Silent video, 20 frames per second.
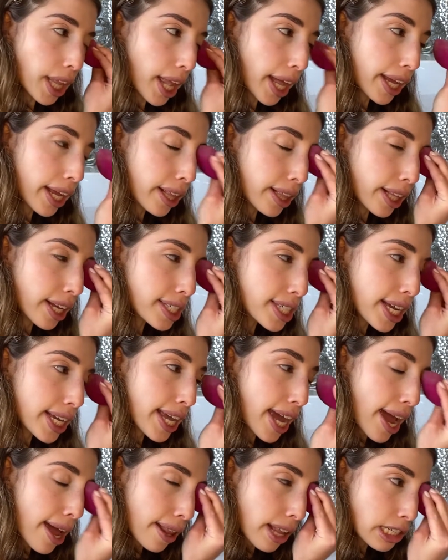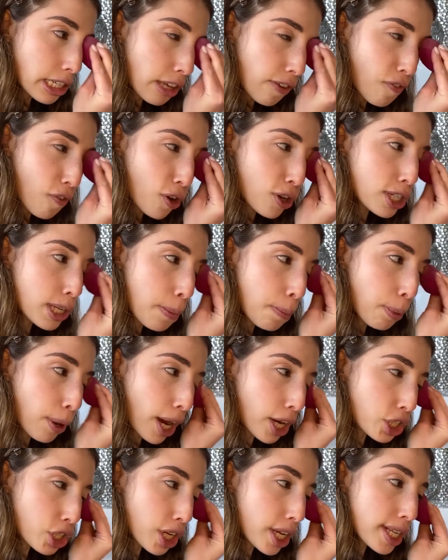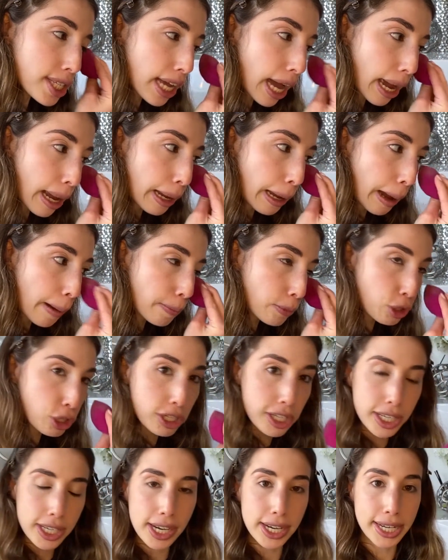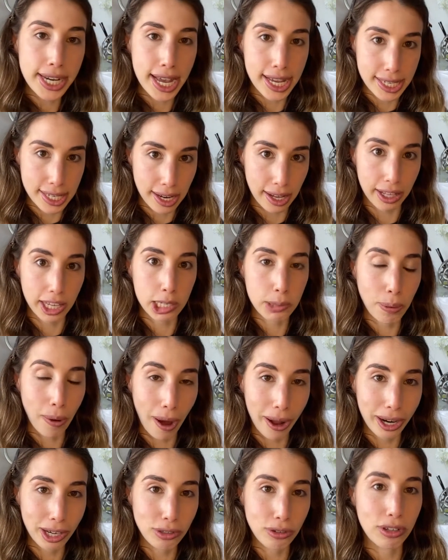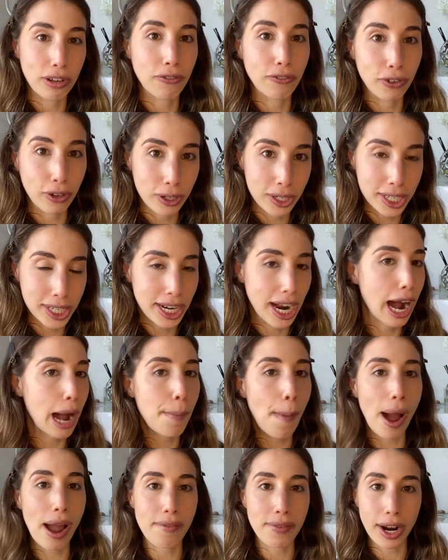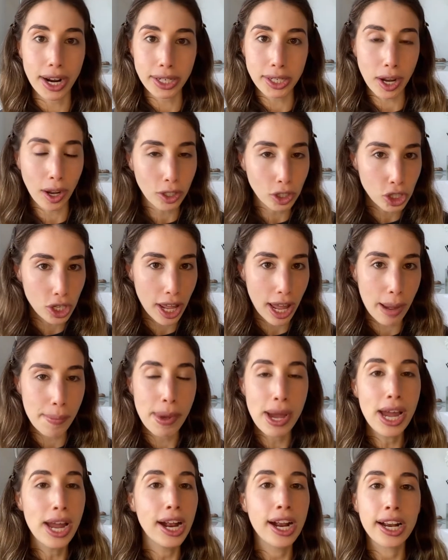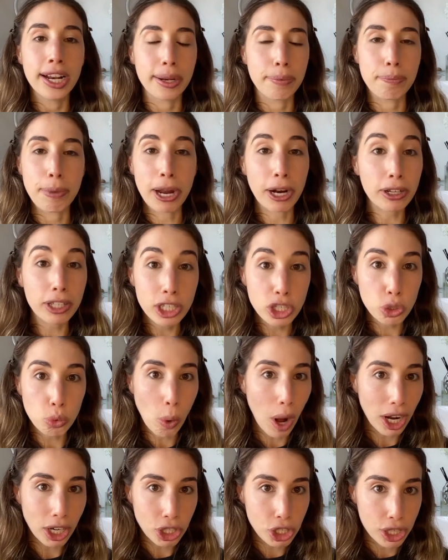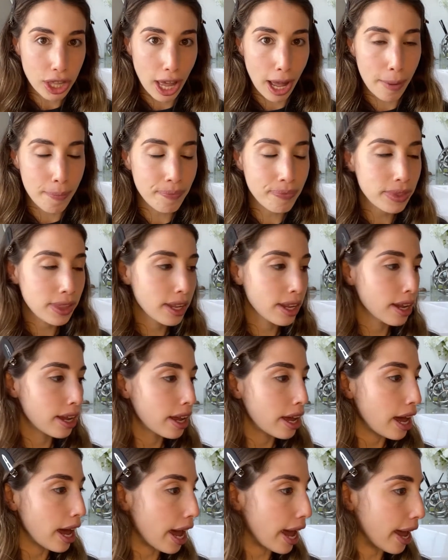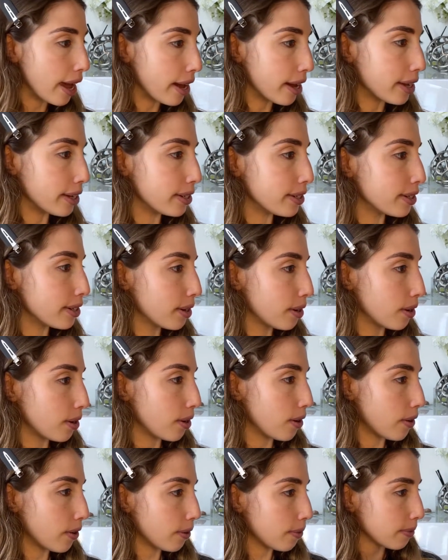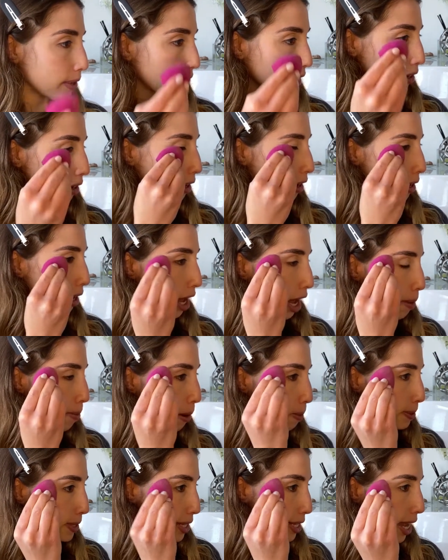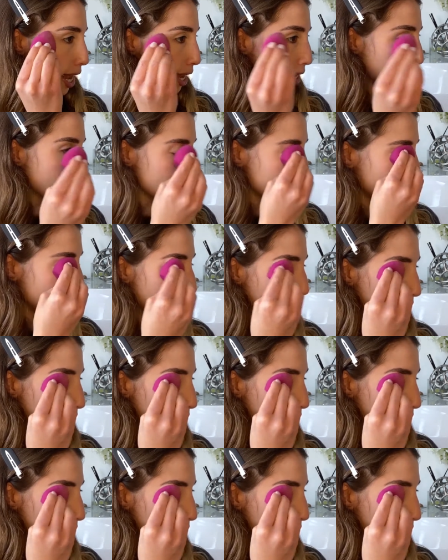liking this. Again, this is first impressions. I am just testing these products for the first time. I have not touched them, barely swatched them, and oh my God, I'm obsessed.